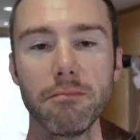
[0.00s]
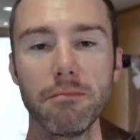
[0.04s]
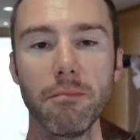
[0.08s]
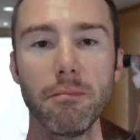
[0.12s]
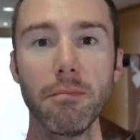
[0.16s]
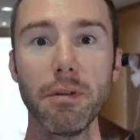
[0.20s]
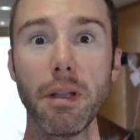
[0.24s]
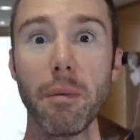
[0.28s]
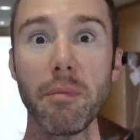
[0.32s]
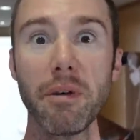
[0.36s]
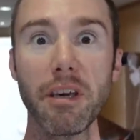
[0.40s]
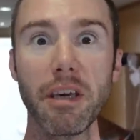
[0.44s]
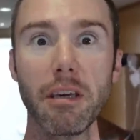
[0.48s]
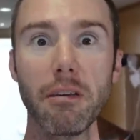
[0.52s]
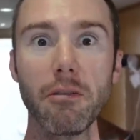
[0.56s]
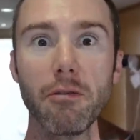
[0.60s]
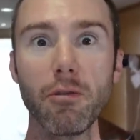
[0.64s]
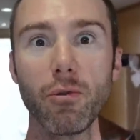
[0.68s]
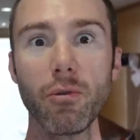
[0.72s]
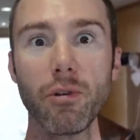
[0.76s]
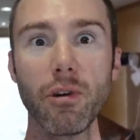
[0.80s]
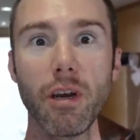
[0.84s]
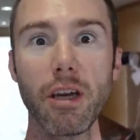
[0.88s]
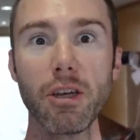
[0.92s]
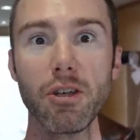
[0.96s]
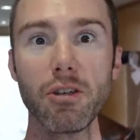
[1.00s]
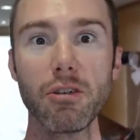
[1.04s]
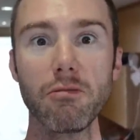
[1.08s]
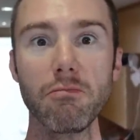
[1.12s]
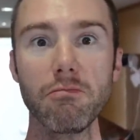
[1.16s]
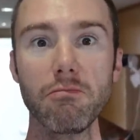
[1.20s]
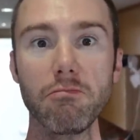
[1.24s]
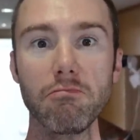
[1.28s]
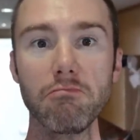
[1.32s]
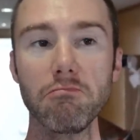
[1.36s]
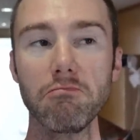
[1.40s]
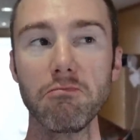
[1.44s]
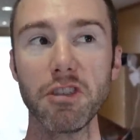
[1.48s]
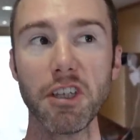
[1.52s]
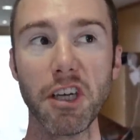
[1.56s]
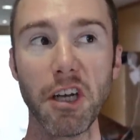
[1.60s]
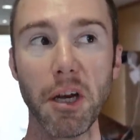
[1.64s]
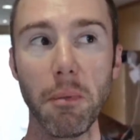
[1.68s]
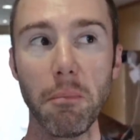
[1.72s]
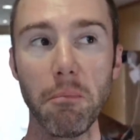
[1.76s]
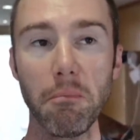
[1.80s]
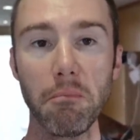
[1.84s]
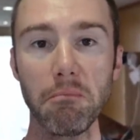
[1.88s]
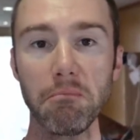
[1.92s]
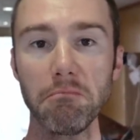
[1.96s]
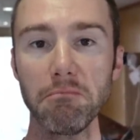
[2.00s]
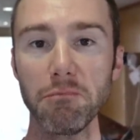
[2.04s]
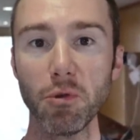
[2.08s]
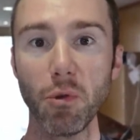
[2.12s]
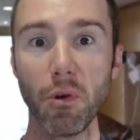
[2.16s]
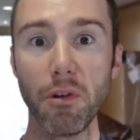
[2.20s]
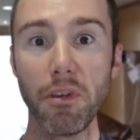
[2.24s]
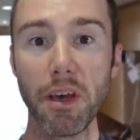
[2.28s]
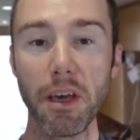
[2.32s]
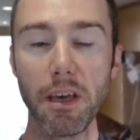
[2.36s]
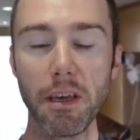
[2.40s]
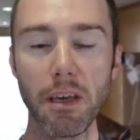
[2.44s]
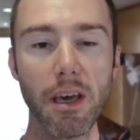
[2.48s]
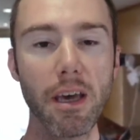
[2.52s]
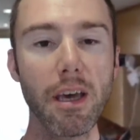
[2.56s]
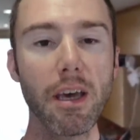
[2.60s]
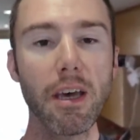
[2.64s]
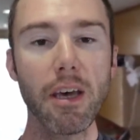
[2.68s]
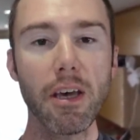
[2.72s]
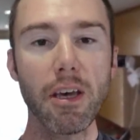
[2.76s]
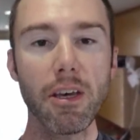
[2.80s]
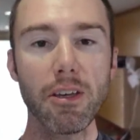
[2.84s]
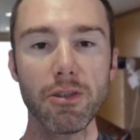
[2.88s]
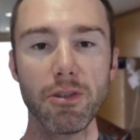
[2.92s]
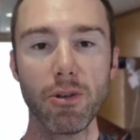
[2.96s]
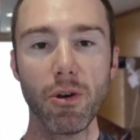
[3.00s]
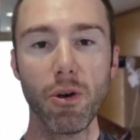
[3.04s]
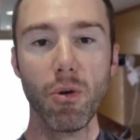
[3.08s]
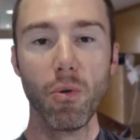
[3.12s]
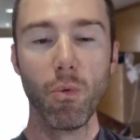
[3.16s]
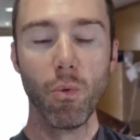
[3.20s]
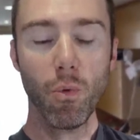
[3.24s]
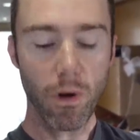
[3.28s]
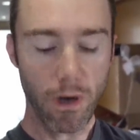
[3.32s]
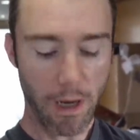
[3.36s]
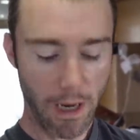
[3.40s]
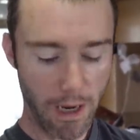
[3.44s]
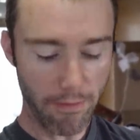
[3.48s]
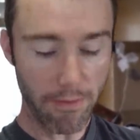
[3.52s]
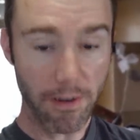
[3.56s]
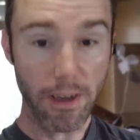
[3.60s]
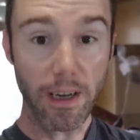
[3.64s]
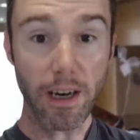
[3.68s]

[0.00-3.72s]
plumbing creation setup sort of thing. So what I have